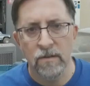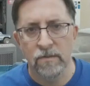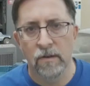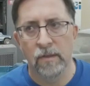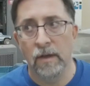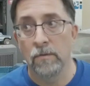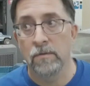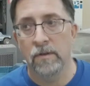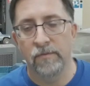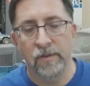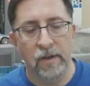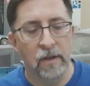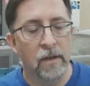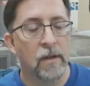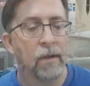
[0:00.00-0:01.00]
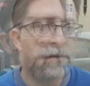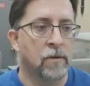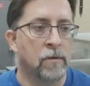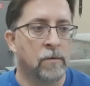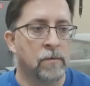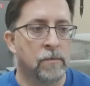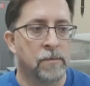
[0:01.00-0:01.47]
So that was convenient.
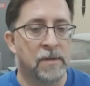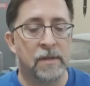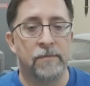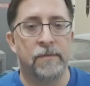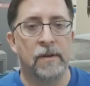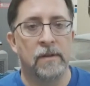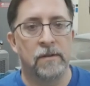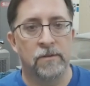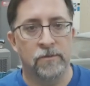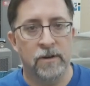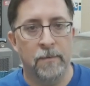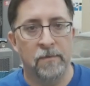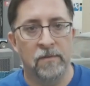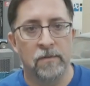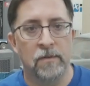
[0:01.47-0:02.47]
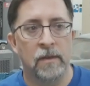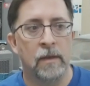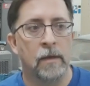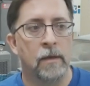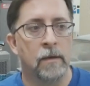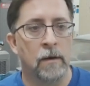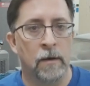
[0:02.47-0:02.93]
So we did find a
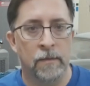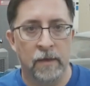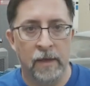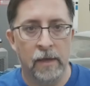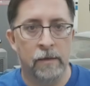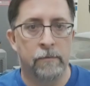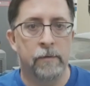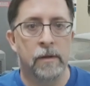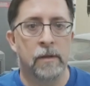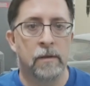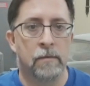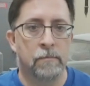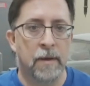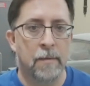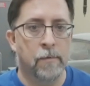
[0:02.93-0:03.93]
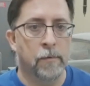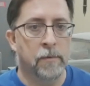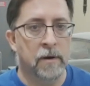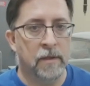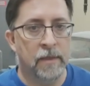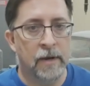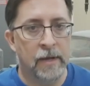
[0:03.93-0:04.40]
discrepancy on the handwritten
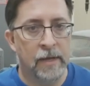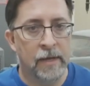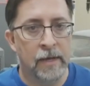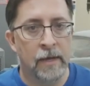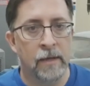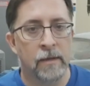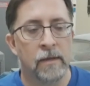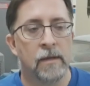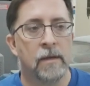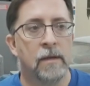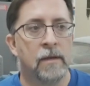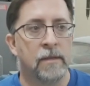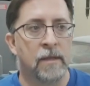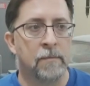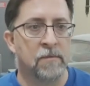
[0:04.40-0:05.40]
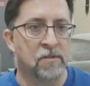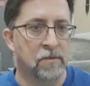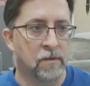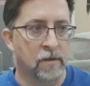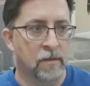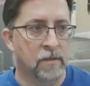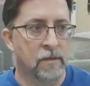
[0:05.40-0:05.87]
paperwork that I had. They
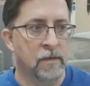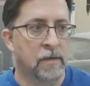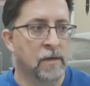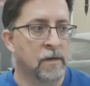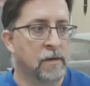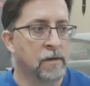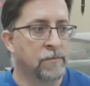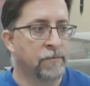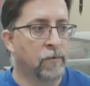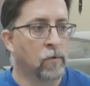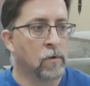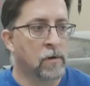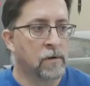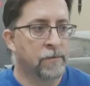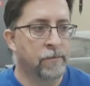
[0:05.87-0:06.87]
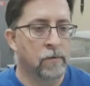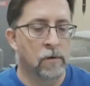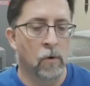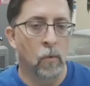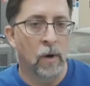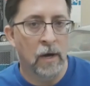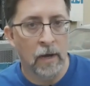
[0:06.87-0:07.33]
mistook the F4 for
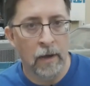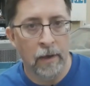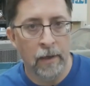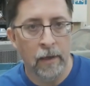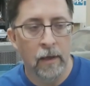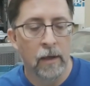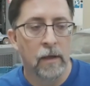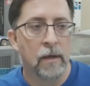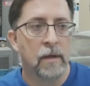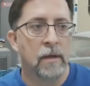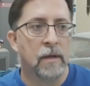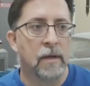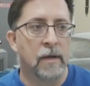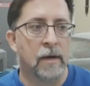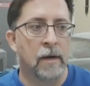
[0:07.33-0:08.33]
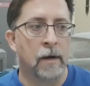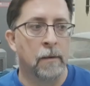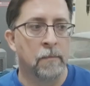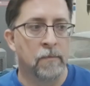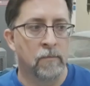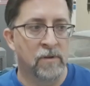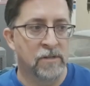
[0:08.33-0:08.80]
a Y,
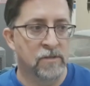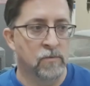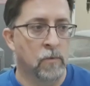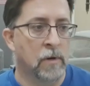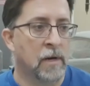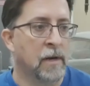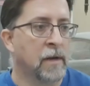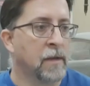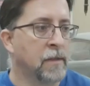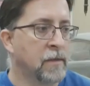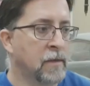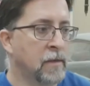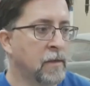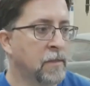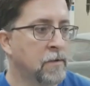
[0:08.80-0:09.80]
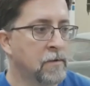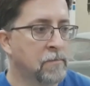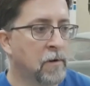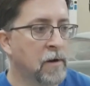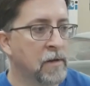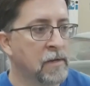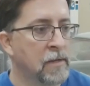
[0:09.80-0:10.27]
which is why the
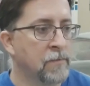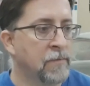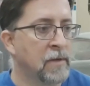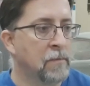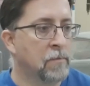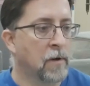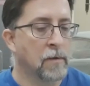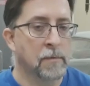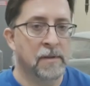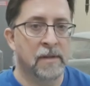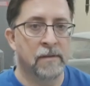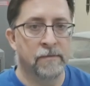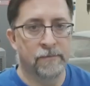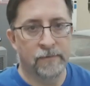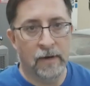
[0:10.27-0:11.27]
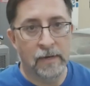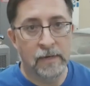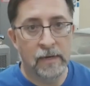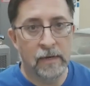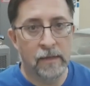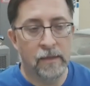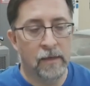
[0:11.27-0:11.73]
third-party DMV probably didn't find
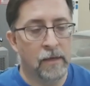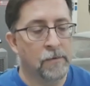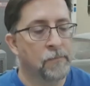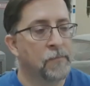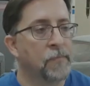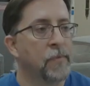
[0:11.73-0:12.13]
anything.